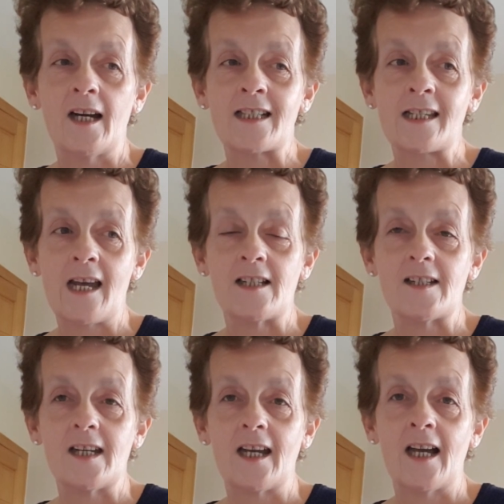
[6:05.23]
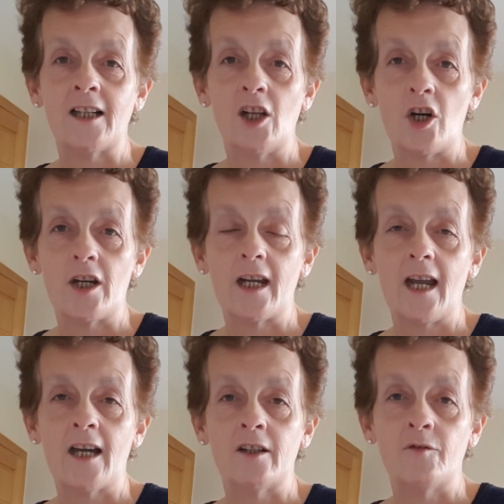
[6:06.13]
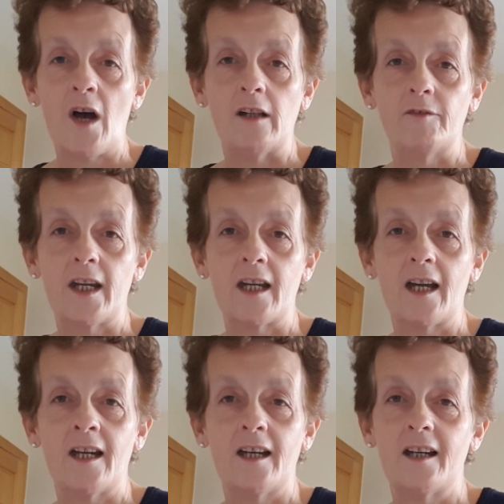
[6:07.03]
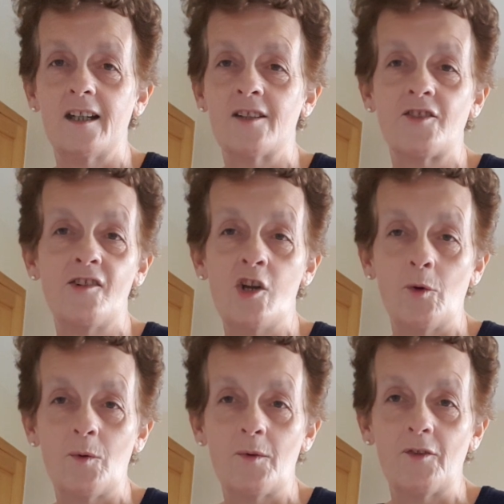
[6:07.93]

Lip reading: ascending and learning and evolving. It's new.